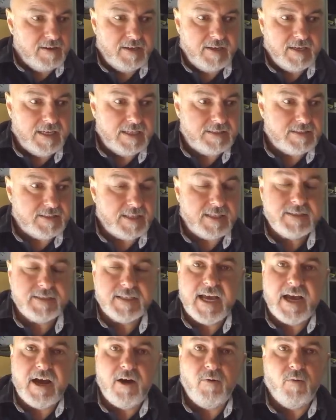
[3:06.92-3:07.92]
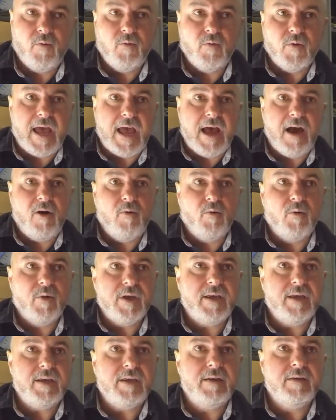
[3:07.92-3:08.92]
it's just how
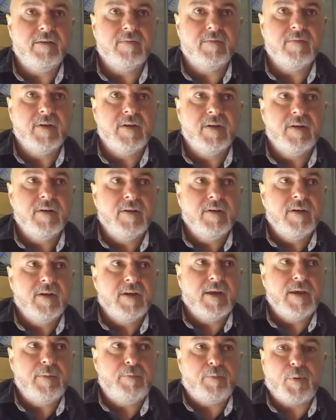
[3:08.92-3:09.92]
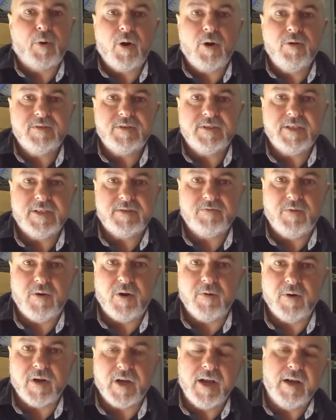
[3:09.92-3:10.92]
we can process
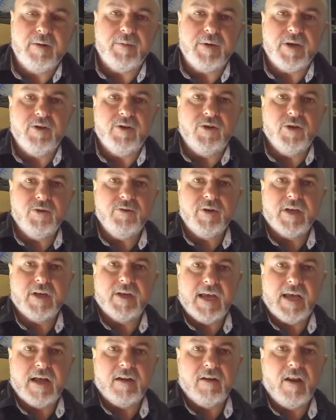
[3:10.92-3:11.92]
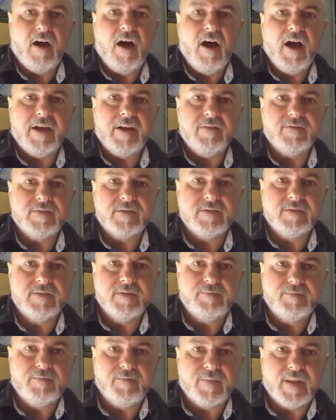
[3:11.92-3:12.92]
what we're going to be doing in our lives.
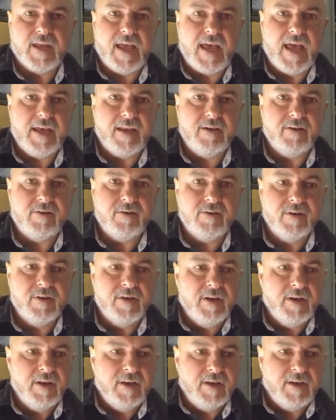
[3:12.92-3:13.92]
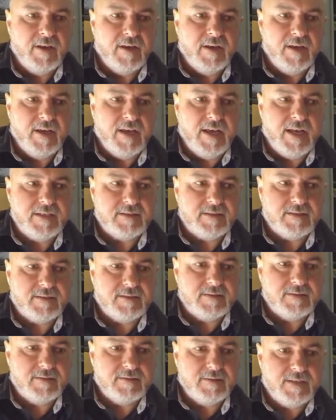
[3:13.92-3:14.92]
And
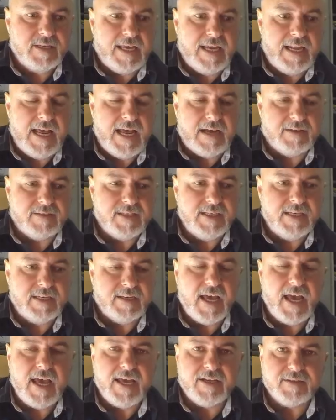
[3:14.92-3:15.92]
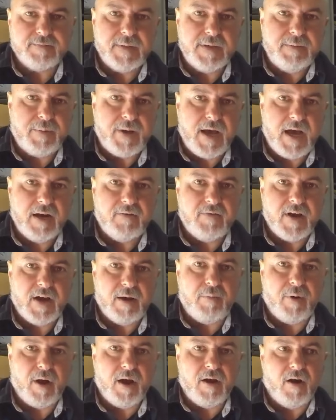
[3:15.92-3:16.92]
it's in our DNA. It's been part of our
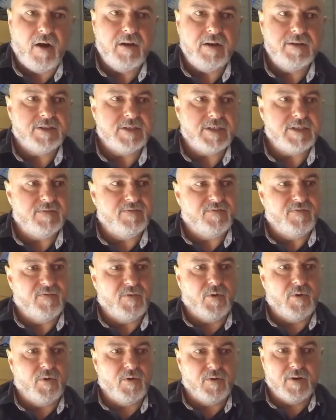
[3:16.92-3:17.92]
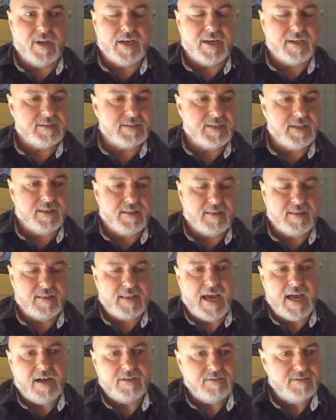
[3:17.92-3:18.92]
biology for, like I said,
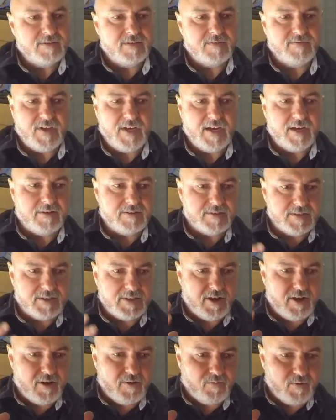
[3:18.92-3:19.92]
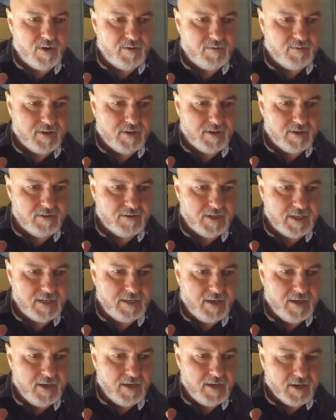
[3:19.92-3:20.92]
thousands of years. We would literally
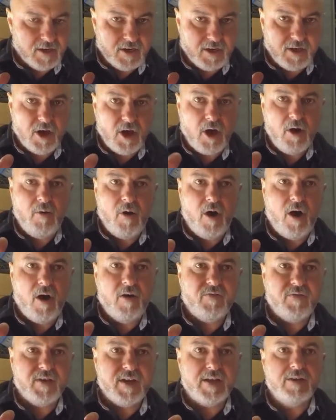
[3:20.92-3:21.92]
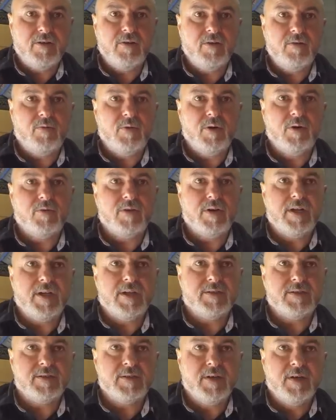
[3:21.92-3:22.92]
go off into the
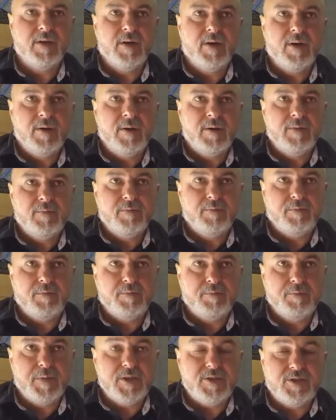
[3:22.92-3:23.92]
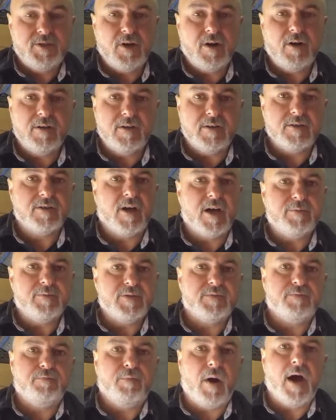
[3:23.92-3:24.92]
wilderness, majority of the time
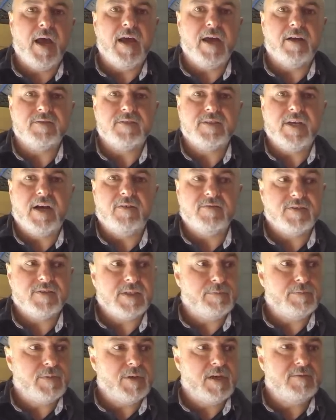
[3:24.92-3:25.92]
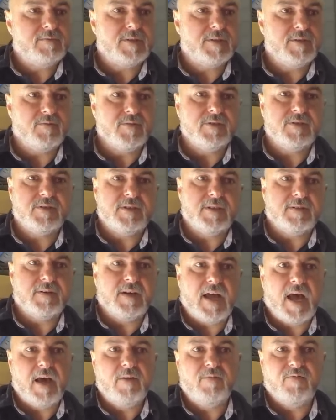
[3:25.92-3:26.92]
just by ourselves. Sometimes it was to
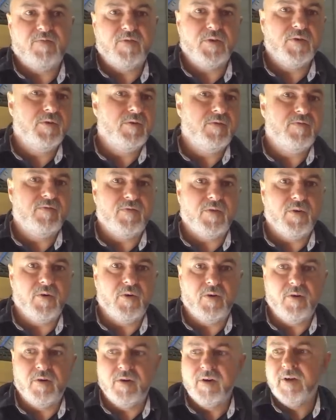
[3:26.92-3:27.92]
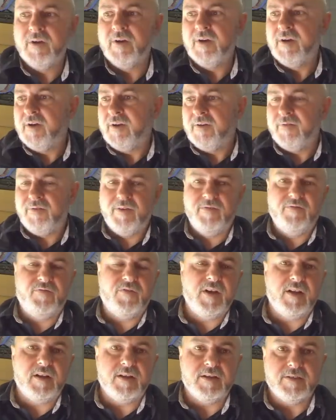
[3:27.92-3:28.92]
hunt food for the
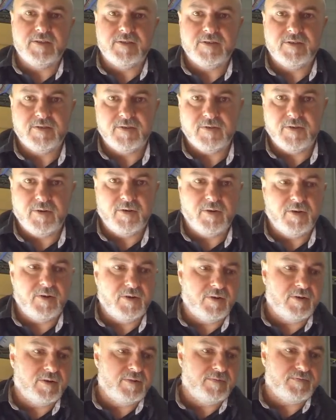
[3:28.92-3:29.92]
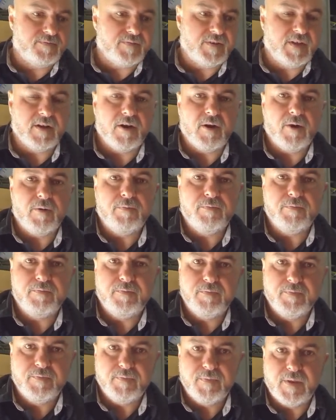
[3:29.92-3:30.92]
village or,
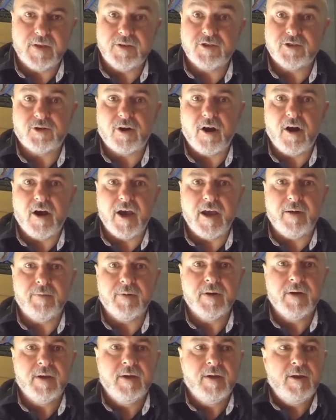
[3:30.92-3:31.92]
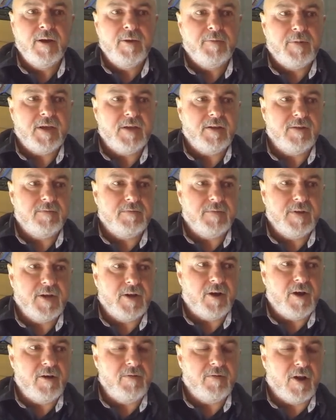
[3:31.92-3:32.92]
the tribe. But, a
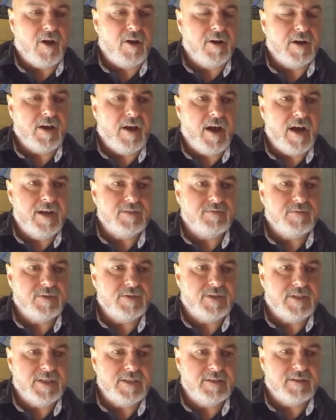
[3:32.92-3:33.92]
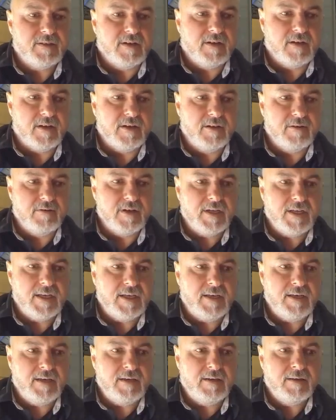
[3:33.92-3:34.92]
lot of guys would just
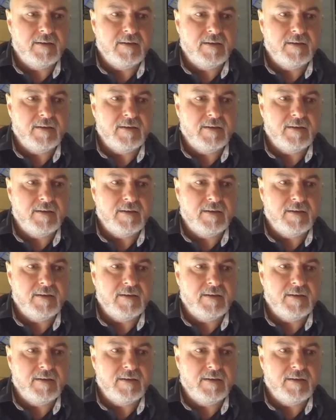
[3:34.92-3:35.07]
literally